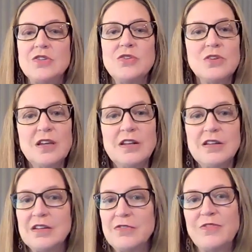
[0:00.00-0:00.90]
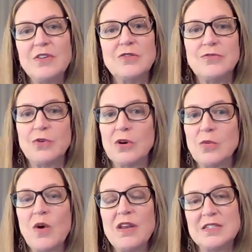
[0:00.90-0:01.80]
So you'll get a feel for
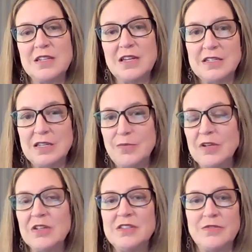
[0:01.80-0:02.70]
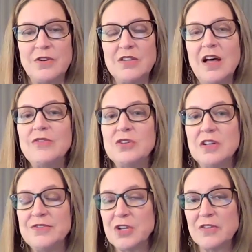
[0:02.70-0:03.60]
what is needed to bill a different level
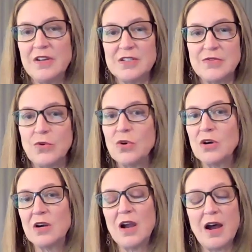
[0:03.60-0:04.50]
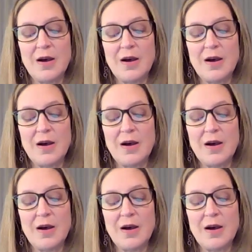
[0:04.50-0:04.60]
of service for